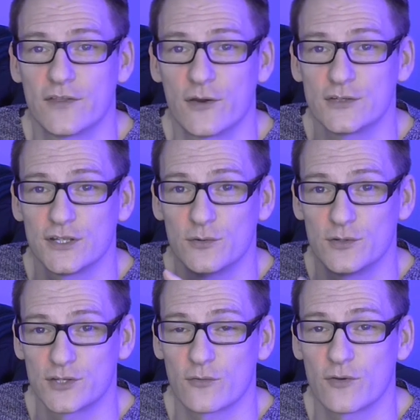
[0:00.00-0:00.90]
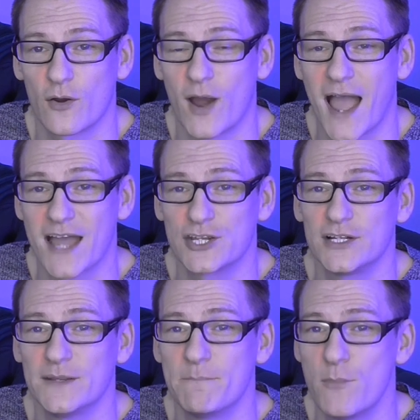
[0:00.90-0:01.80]
for those of you who don't know I
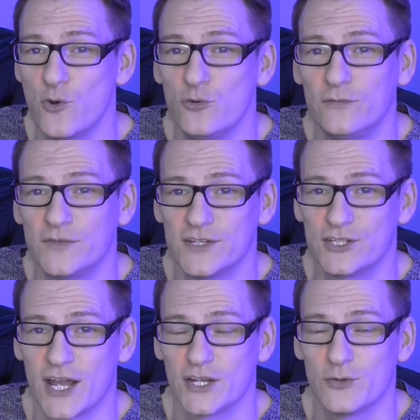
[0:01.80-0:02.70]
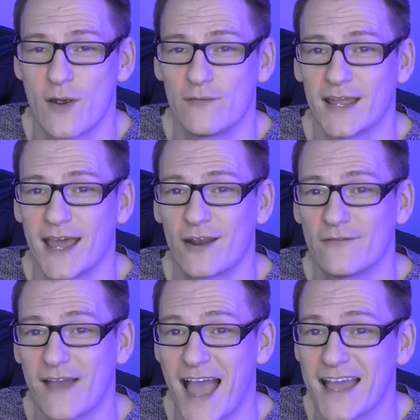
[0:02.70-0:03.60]
actually moved in January and
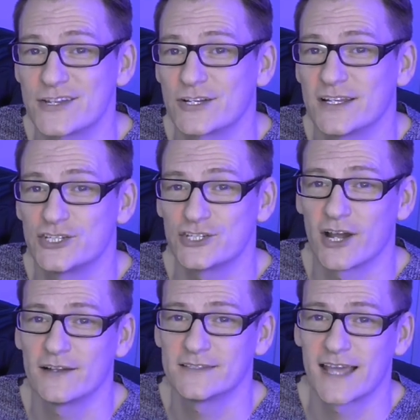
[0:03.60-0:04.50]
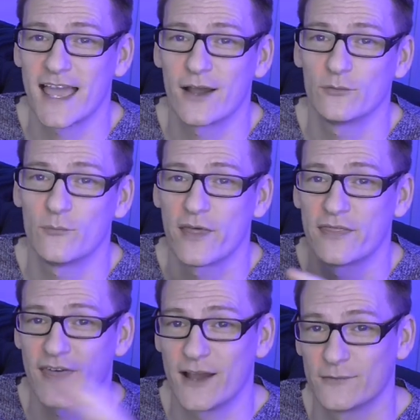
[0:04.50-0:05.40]
I've actually shut down my
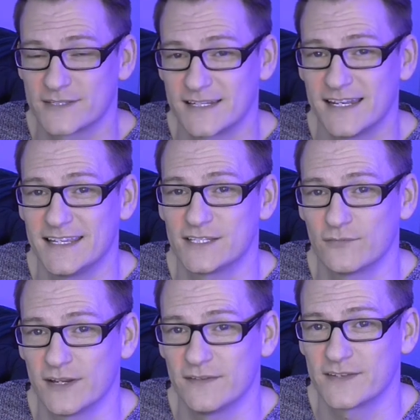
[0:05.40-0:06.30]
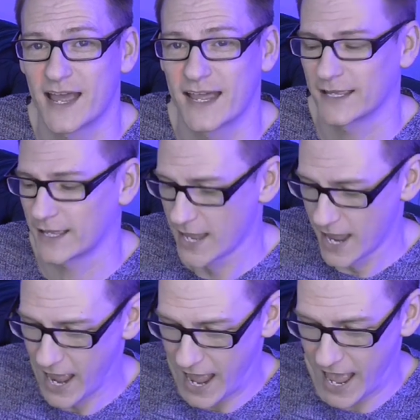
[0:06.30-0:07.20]
thousand litre reef tank
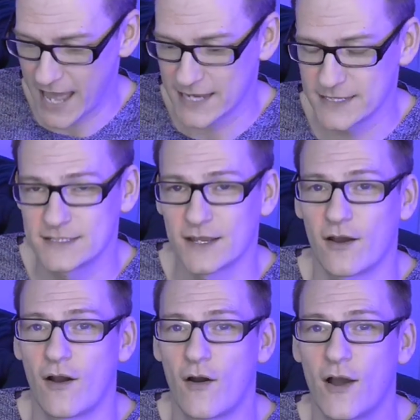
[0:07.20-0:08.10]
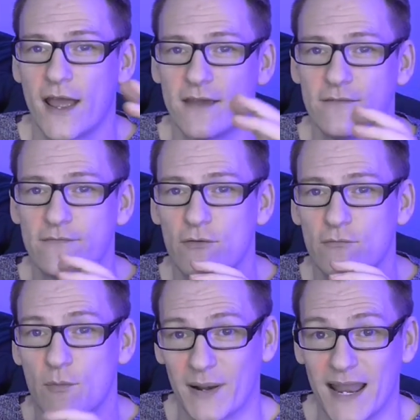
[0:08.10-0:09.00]
and I've
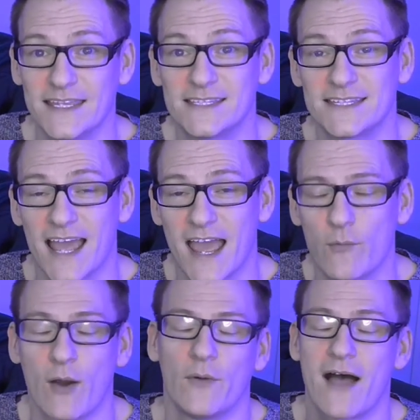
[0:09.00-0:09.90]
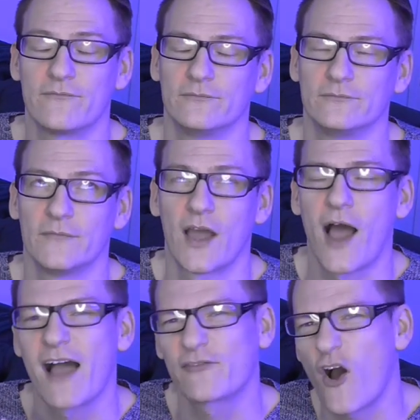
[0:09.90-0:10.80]
replaced, well I haven't,
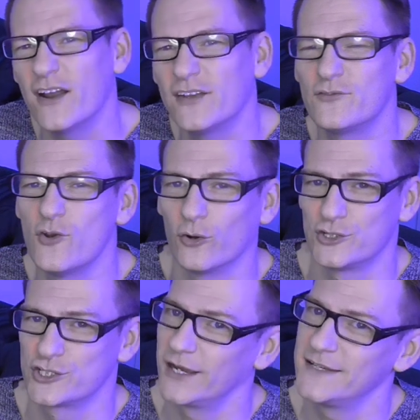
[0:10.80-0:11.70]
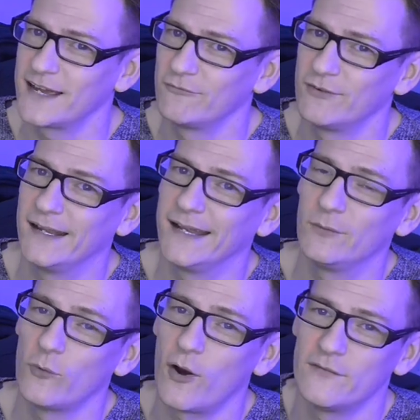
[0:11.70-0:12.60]
I've kind of not shut it down really.
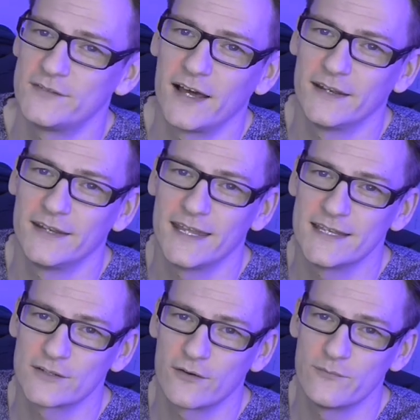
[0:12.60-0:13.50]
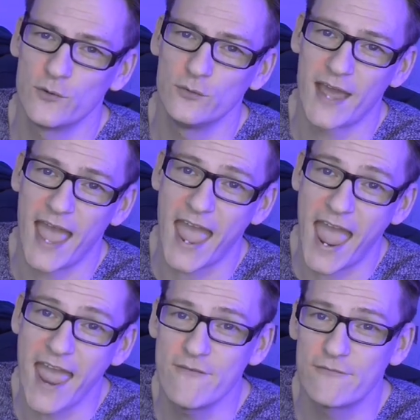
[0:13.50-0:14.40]
What I've done is I've moved
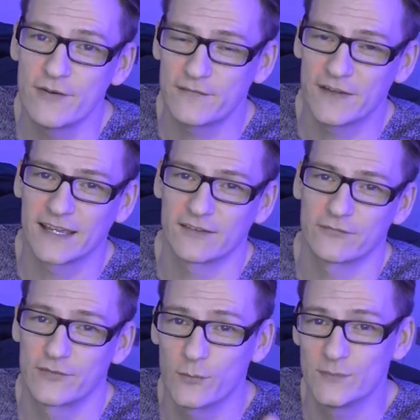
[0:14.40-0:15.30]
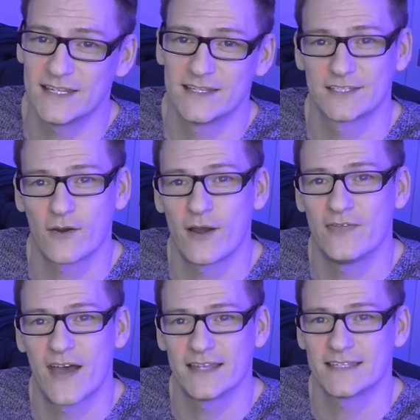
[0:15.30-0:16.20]
everything that was
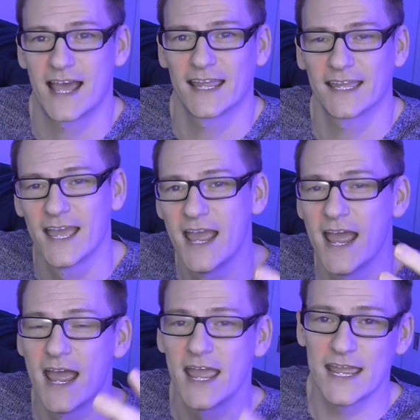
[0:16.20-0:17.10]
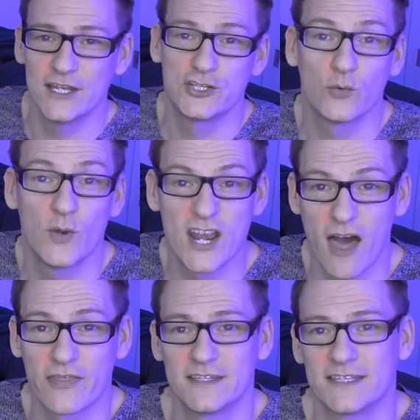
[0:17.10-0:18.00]
inside that tank into
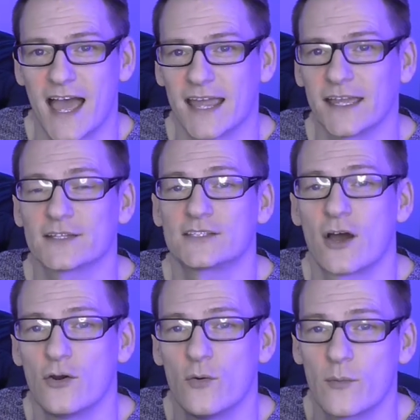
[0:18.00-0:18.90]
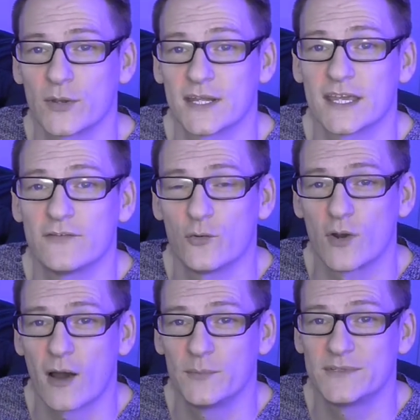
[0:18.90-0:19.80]
another tank so I'm going to give you an
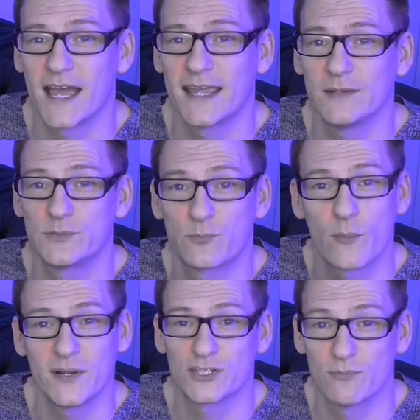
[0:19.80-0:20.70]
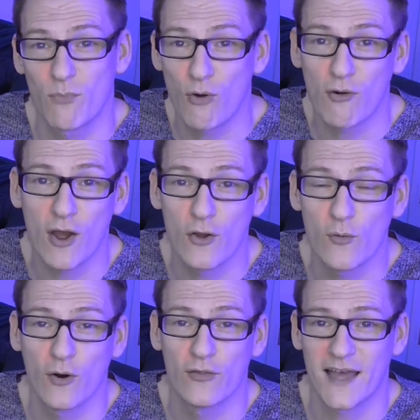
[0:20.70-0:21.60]
update probably tomorrow on